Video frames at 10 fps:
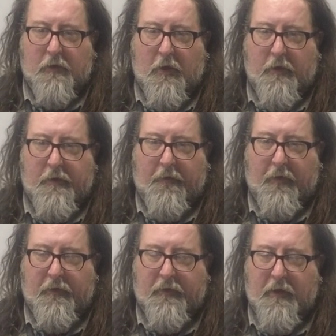You, know, you
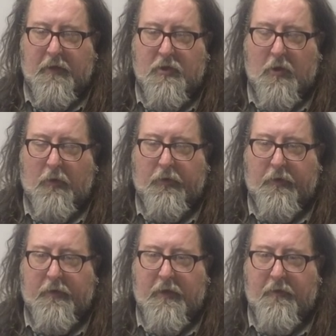definitely see shows on
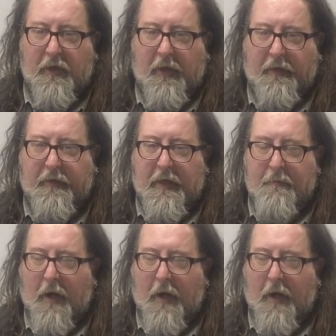TV like Teen